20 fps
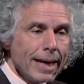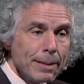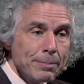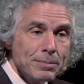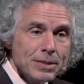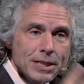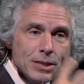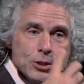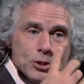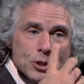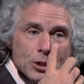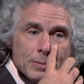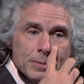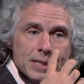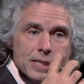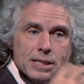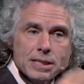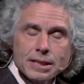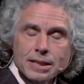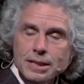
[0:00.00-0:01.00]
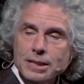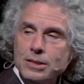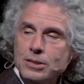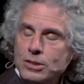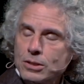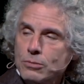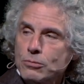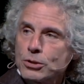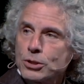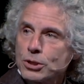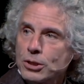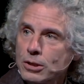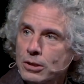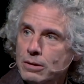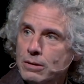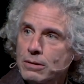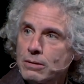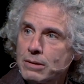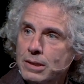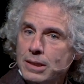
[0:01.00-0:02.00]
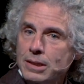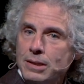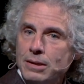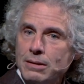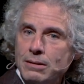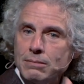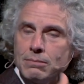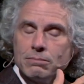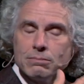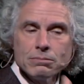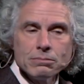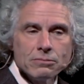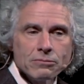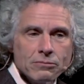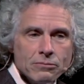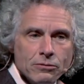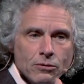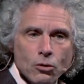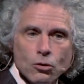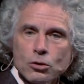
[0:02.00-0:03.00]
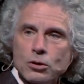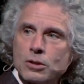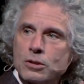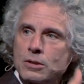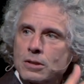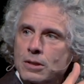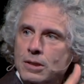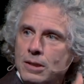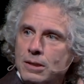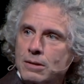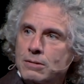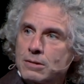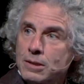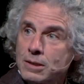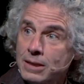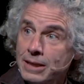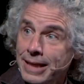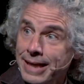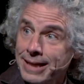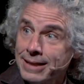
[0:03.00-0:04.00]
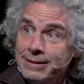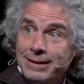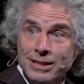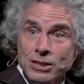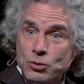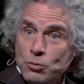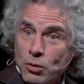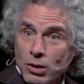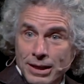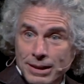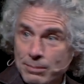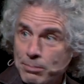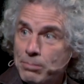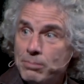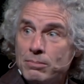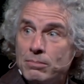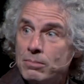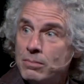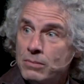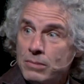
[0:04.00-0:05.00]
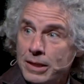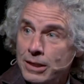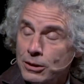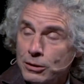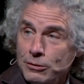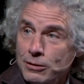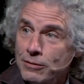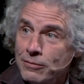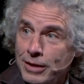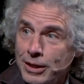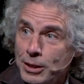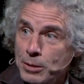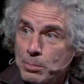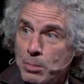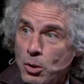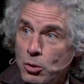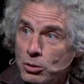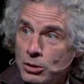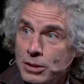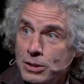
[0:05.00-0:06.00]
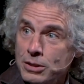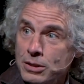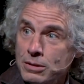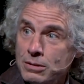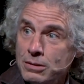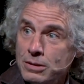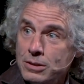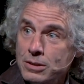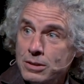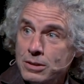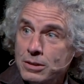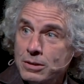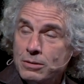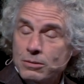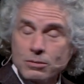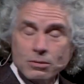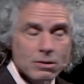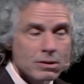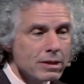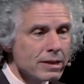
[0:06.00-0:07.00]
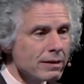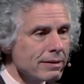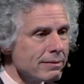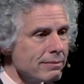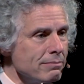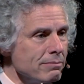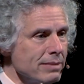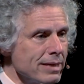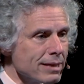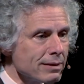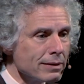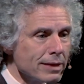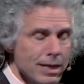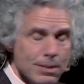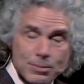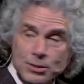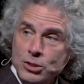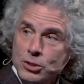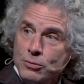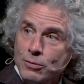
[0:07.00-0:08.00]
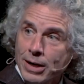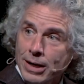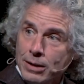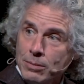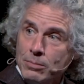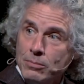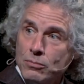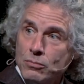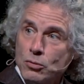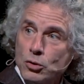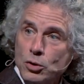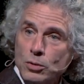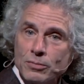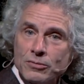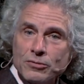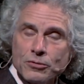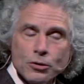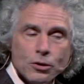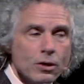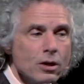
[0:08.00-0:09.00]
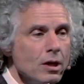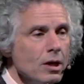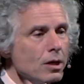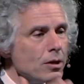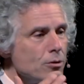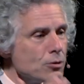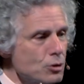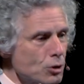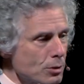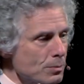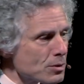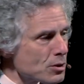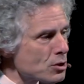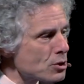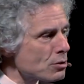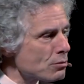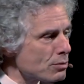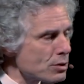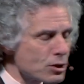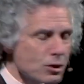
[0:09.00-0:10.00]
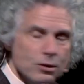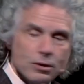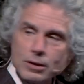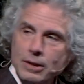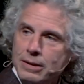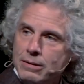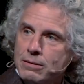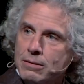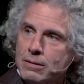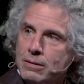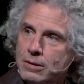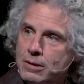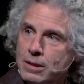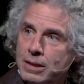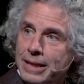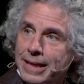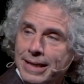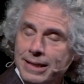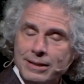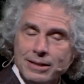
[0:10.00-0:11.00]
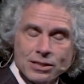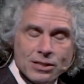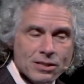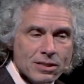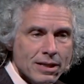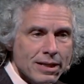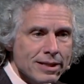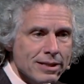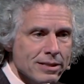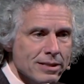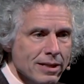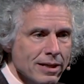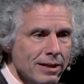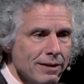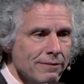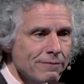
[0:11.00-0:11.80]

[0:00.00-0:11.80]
empty German cities and return the Volk to the land. That's why Hitler invaded Poland, is to get Lebensraum, room for Germans to return to the land as